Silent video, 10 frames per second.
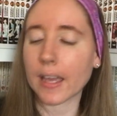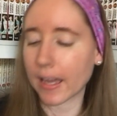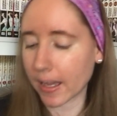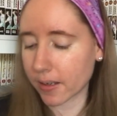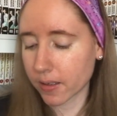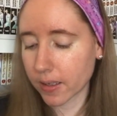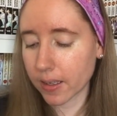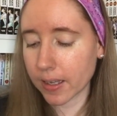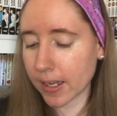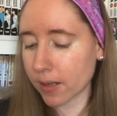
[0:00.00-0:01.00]
And
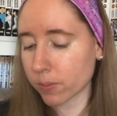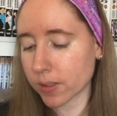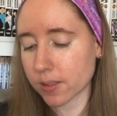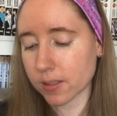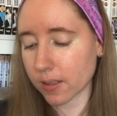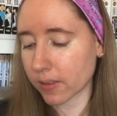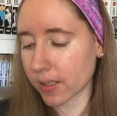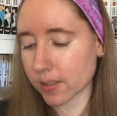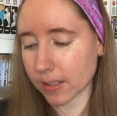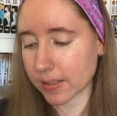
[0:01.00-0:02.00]
it was
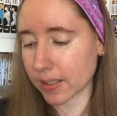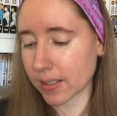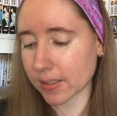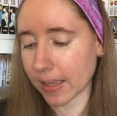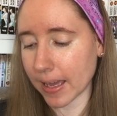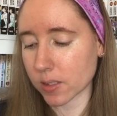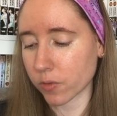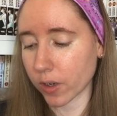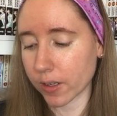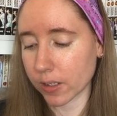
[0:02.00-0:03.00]
this, like I said, this last
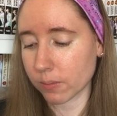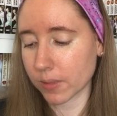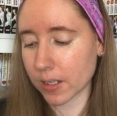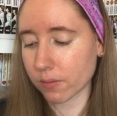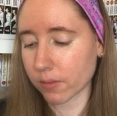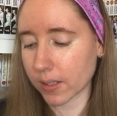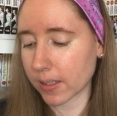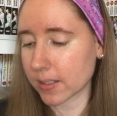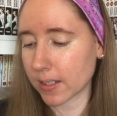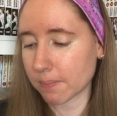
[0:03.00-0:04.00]
volume, it
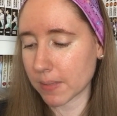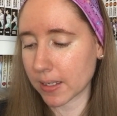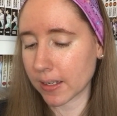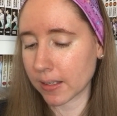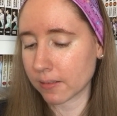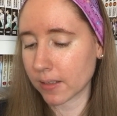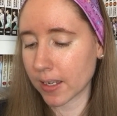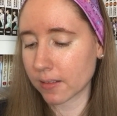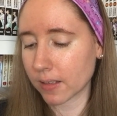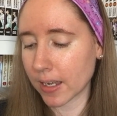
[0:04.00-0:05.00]
really did me in.
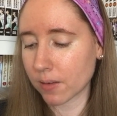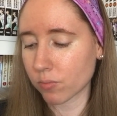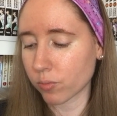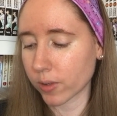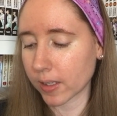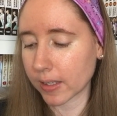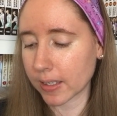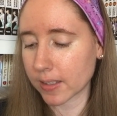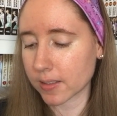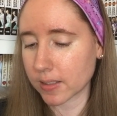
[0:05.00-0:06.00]
It
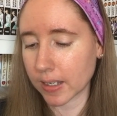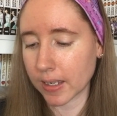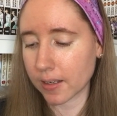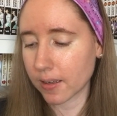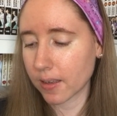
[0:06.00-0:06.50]
really did.